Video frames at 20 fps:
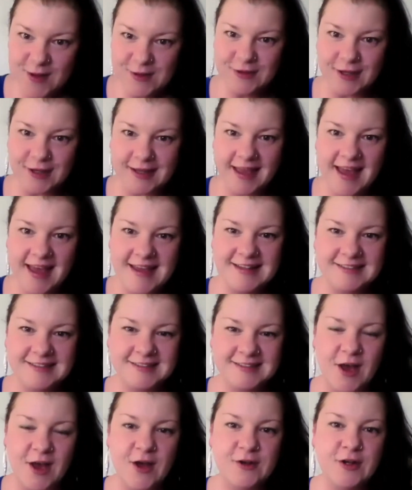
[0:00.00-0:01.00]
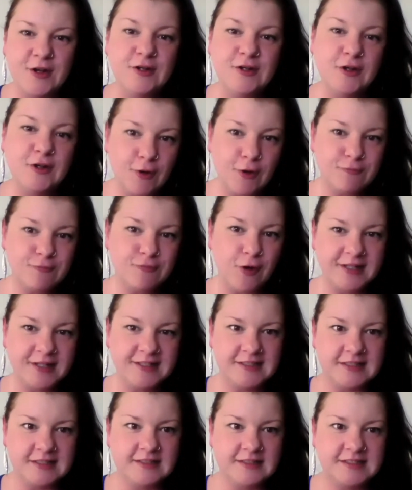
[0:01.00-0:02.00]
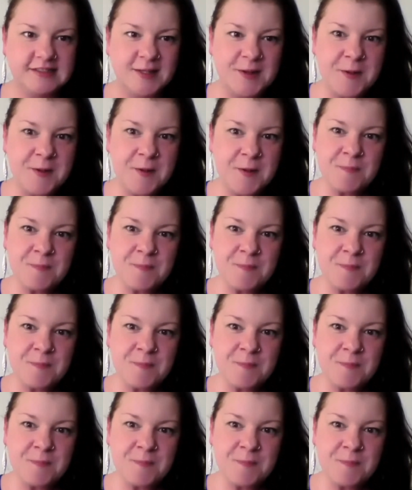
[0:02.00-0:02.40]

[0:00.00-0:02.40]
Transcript: the case. And a lot of writers